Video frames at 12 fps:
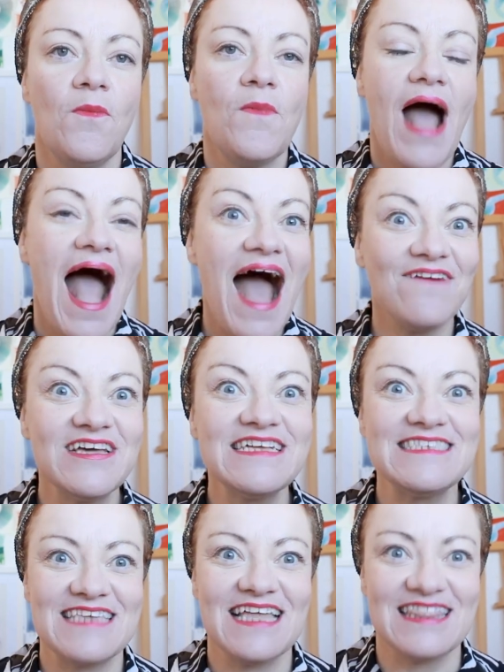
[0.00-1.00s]

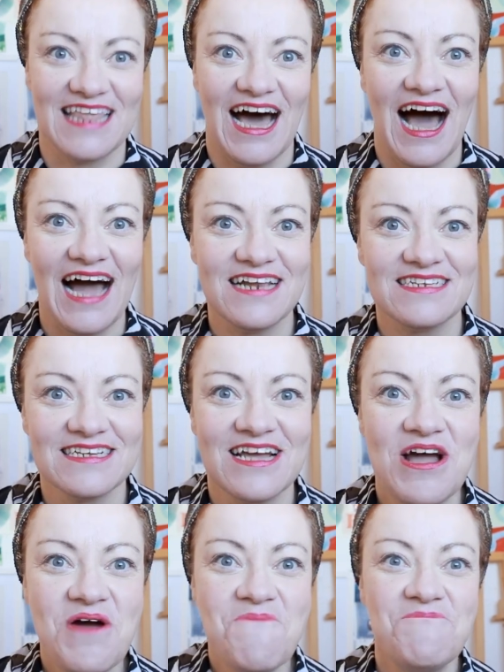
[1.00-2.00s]
Having said that,
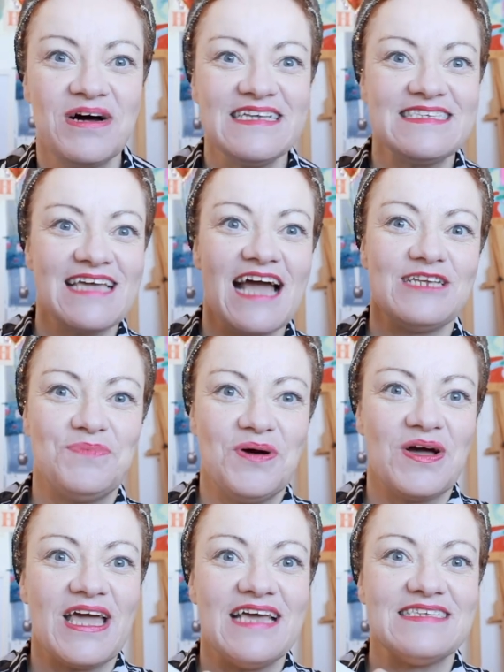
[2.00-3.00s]
my
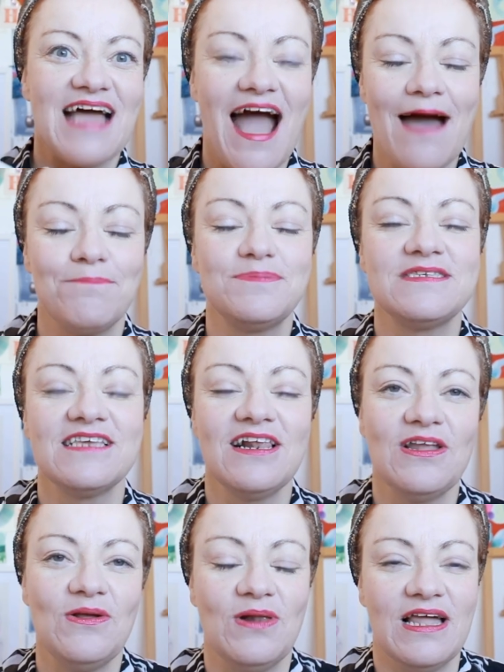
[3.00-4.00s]
sketchbook is
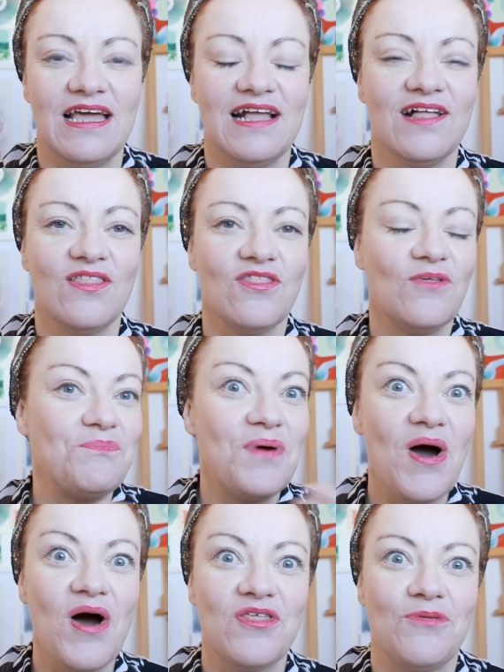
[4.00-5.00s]
absolutely the
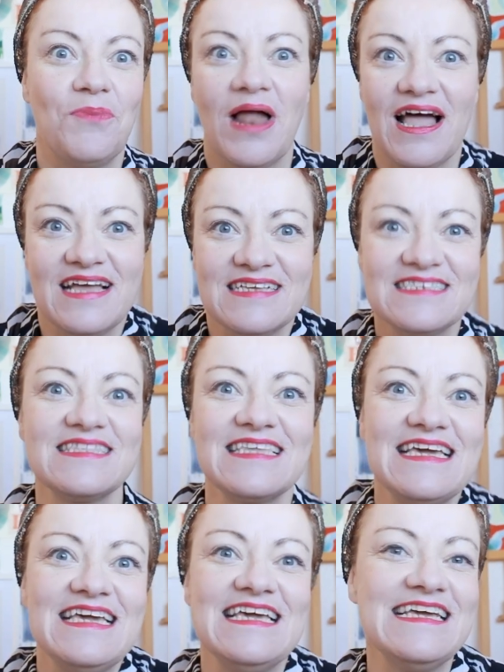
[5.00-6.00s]
birthplace,
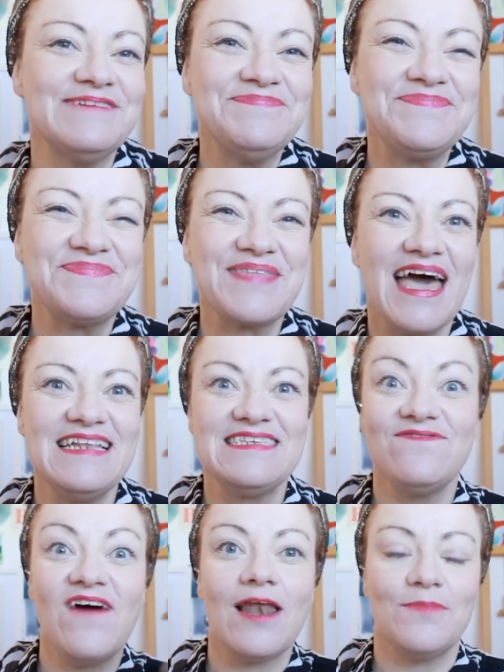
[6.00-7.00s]
the
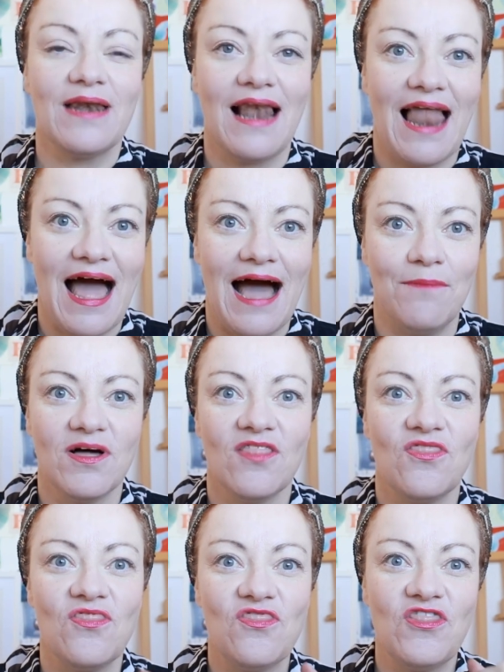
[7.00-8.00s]
development lab,
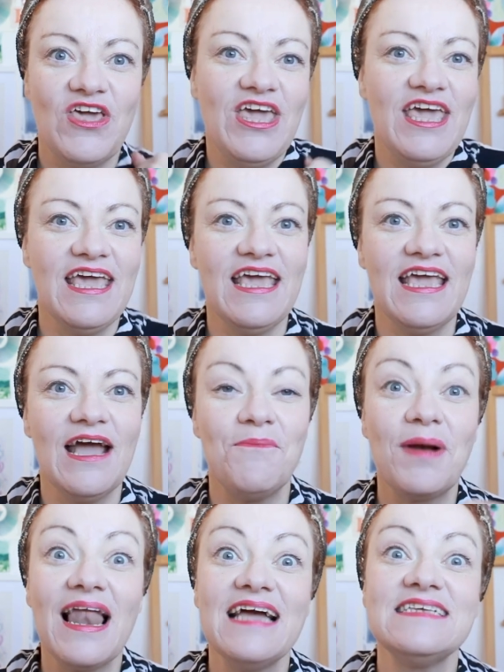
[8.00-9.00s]
the
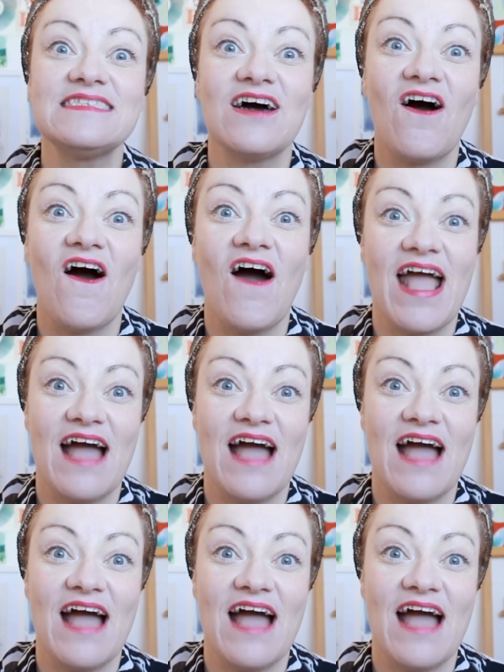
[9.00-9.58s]
place that I